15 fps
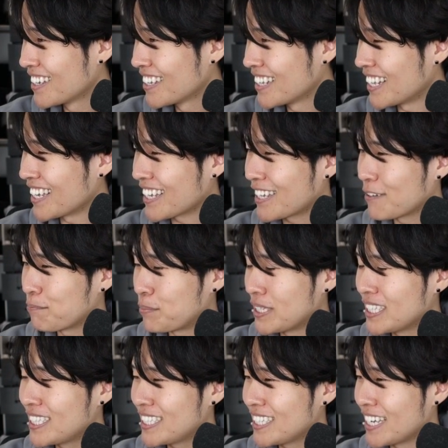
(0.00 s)
Like
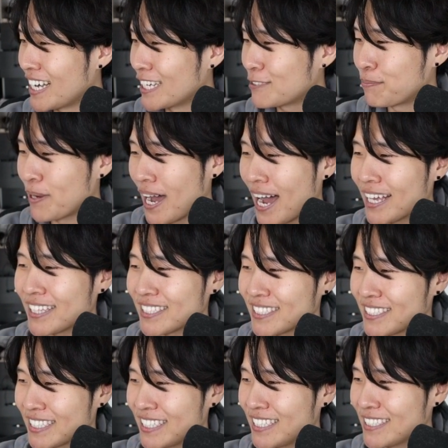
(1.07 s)
BTS behind the
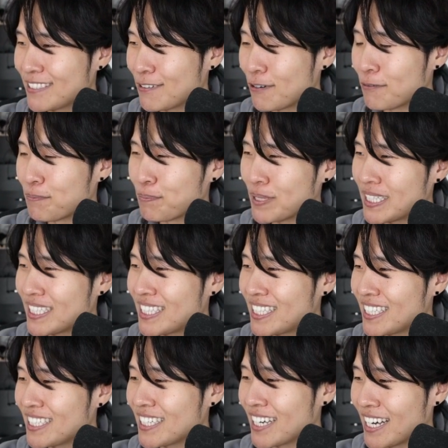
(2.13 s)
scenes or
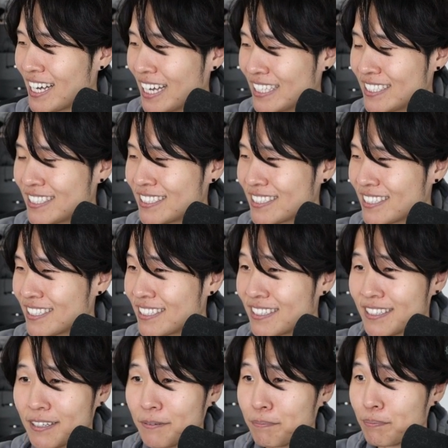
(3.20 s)
BTS
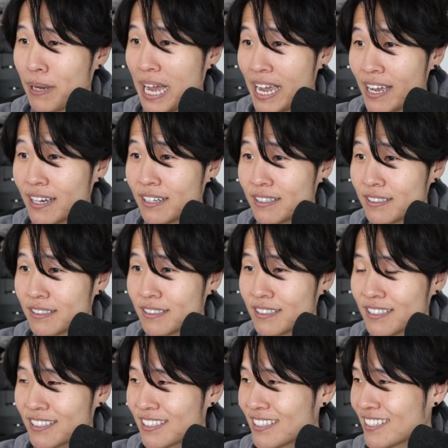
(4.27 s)
the band?
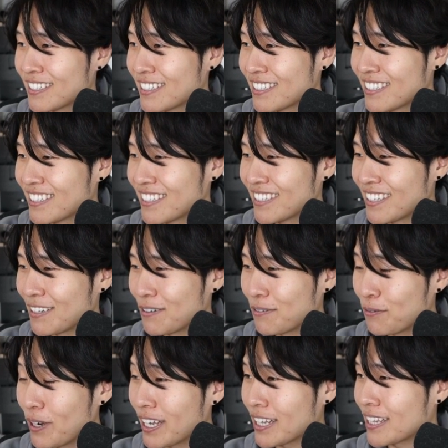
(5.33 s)

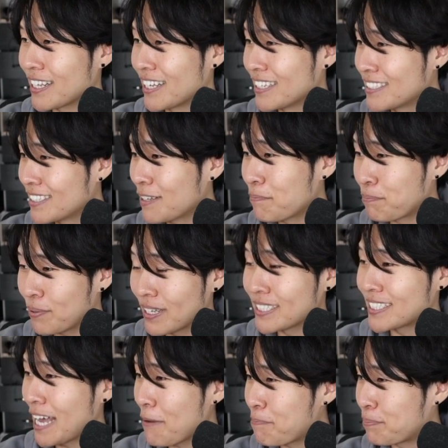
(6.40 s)
wait, is it is
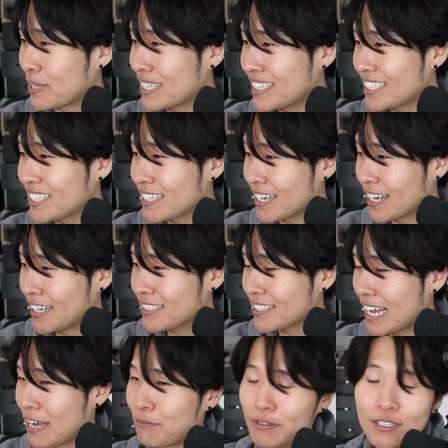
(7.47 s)
that BTS?
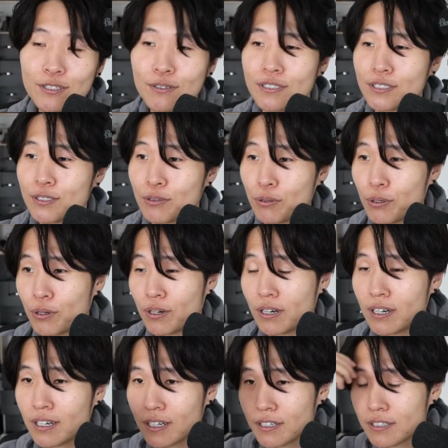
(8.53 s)
I went to a
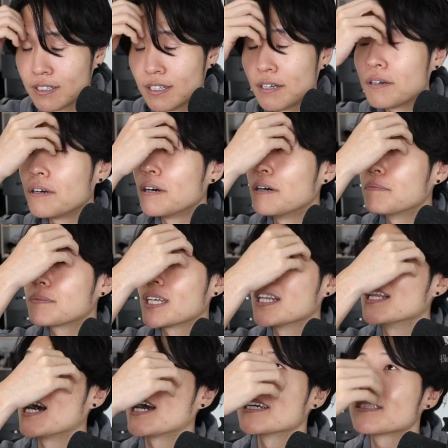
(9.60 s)
store, um, the
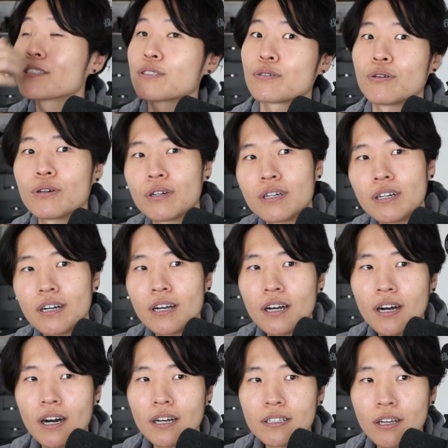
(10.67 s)
Line store
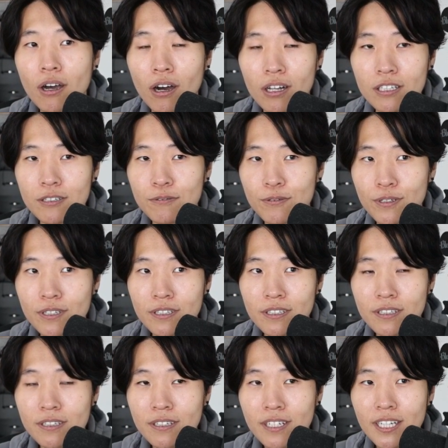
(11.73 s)
on Hollywood,